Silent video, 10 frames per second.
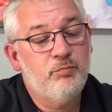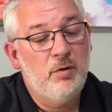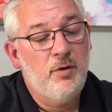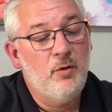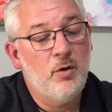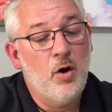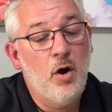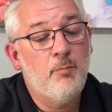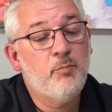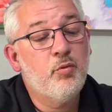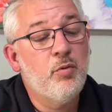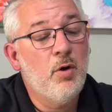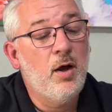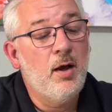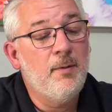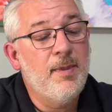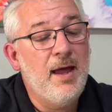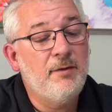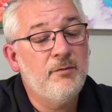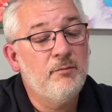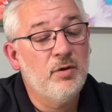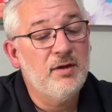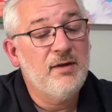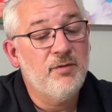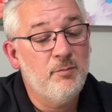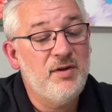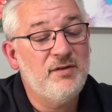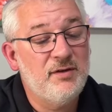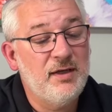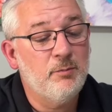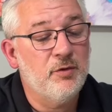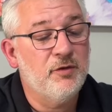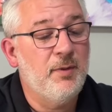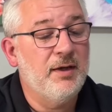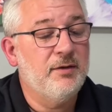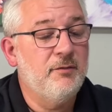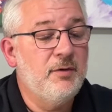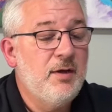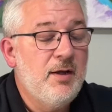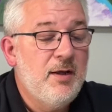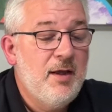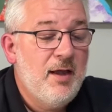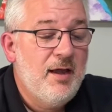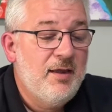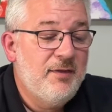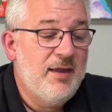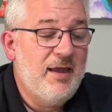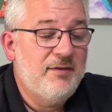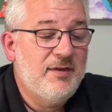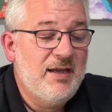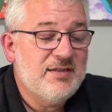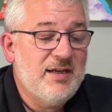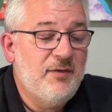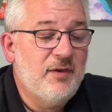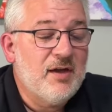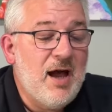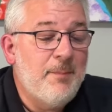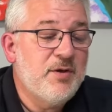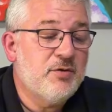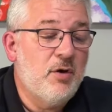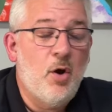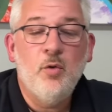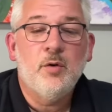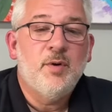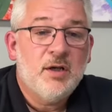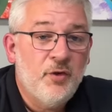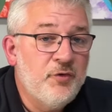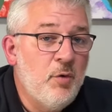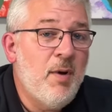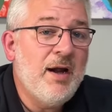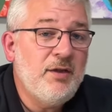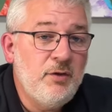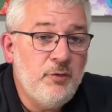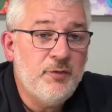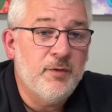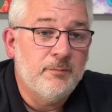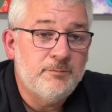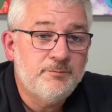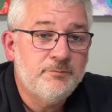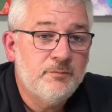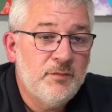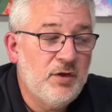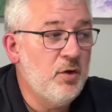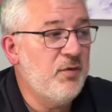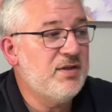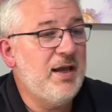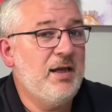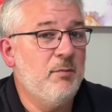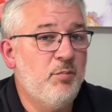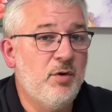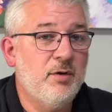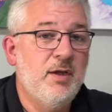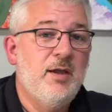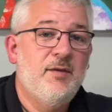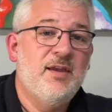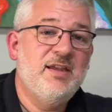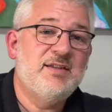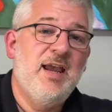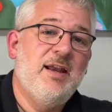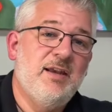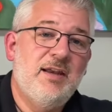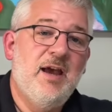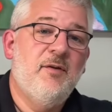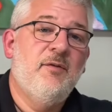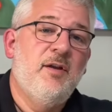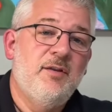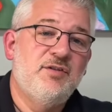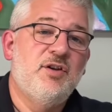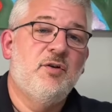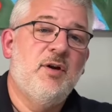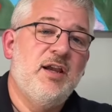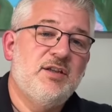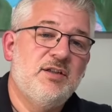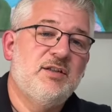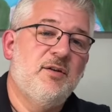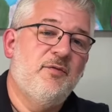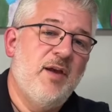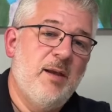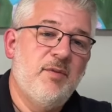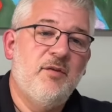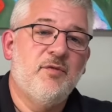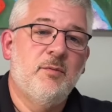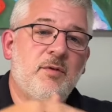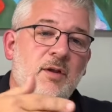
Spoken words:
are that believe the Byzantine perspective, they say that the copies are older because nobody used them. You know, if you take a book that gets handed down generations in a family from